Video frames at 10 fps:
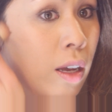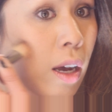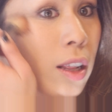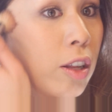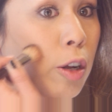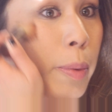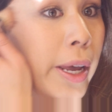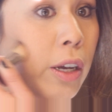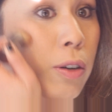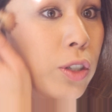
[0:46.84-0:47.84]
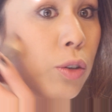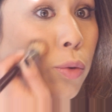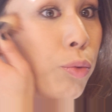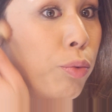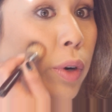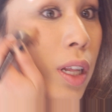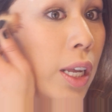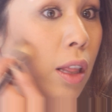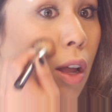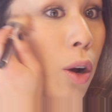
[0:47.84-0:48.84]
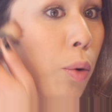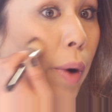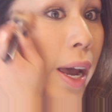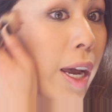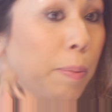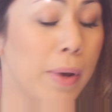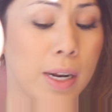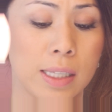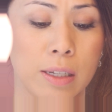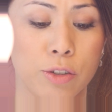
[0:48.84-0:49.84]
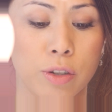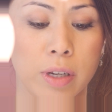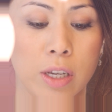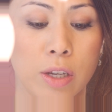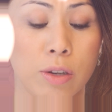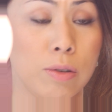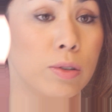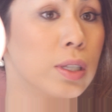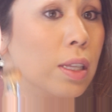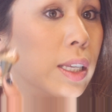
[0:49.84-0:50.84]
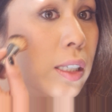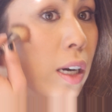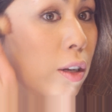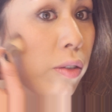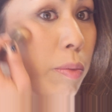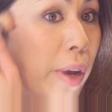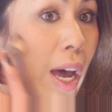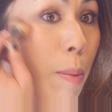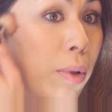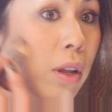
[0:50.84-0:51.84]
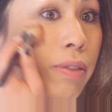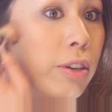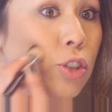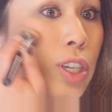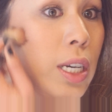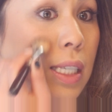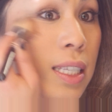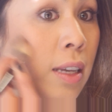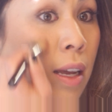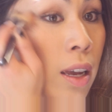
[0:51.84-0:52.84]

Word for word: A little bit goes a really long way, but essentially use this color from the apple of your cheeks